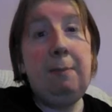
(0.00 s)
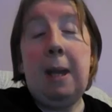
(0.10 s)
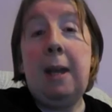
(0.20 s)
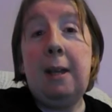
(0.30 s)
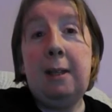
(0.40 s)

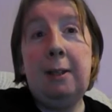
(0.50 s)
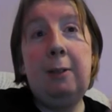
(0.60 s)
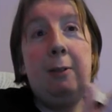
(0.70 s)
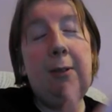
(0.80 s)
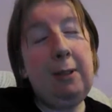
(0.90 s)
bear
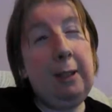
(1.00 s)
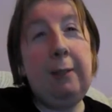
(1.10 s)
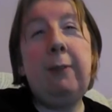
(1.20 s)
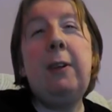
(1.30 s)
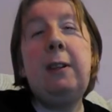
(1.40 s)
who's a
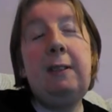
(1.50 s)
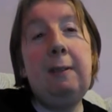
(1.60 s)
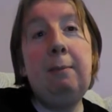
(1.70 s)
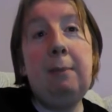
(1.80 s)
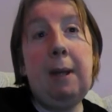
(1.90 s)

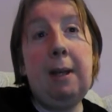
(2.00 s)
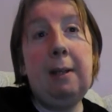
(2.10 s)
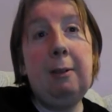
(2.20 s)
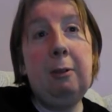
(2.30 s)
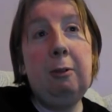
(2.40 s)
fighting
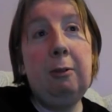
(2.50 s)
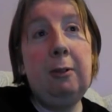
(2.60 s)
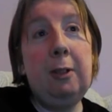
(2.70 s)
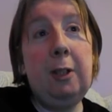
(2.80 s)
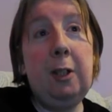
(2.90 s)
bear
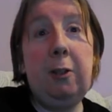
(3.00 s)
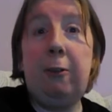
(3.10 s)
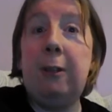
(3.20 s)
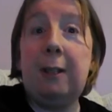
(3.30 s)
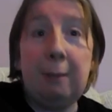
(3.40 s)
called
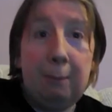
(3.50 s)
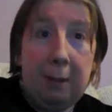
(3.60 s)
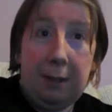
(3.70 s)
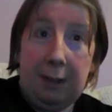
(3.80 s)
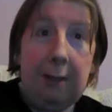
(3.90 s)
Yorick
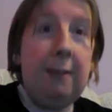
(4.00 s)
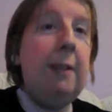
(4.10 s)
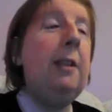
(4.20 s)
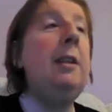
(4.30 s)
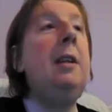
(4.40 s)

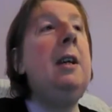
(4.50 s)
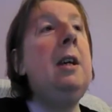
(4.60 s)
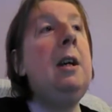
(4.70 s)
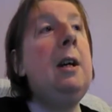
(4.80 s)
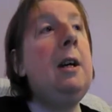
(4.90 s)
Bernison.
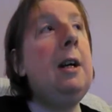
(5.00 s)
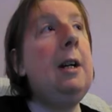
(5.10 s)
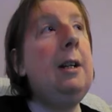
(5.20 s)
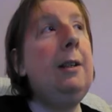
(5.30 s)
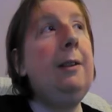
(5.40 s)

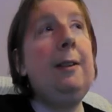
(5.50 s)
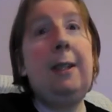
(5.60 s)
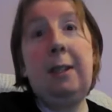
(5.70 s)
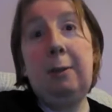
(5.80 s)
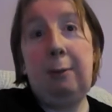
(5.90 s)
And
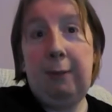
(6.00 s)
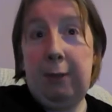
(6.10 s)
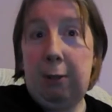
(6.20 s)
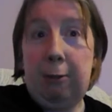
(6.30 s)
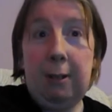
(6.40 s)
together with
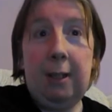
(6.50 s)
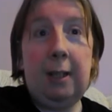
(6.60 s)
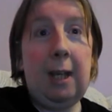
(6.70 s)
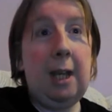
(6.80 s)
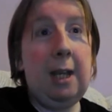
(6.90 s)

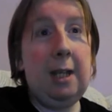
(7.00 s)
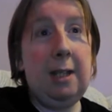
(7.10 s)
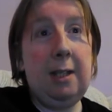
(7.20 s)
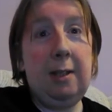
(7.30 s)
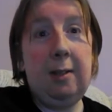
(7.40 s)
Yorick
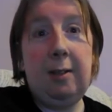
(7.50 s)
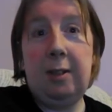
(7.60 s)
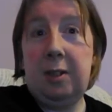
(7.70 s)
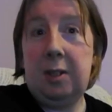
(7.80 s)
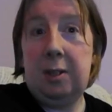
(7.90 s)
and the
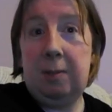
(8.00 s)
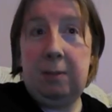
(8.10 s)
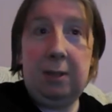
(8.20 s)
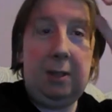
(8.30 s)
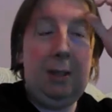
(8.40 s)

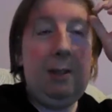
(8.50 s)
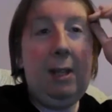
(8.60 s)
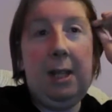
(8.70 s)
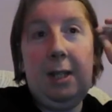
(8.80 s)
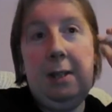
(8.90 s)
Egyptians
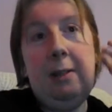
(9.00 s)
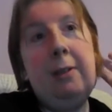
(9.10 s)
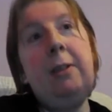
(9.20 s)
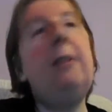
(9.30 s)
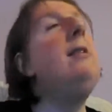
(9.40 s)
and
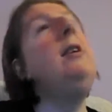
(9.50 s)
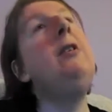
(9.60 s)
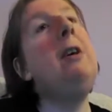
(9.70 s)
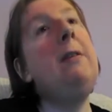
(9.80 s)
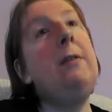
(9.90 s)
others, they
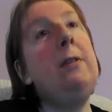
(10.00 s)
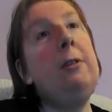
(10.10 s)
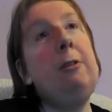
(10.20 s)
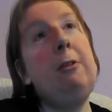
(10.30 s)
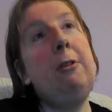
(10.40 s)
travel
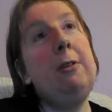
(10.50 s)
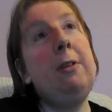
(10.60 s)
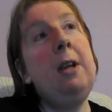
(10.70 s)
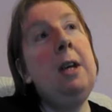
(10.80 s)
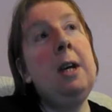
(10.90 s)
across